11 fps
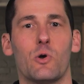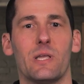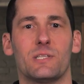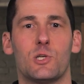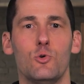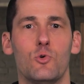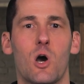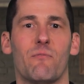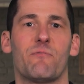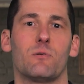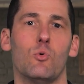don't get too
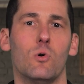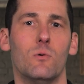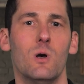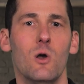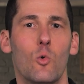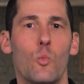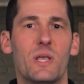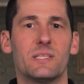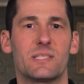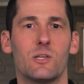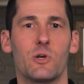comfortable. We
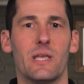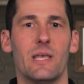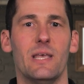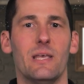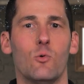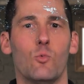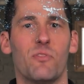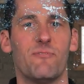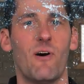can still get hit with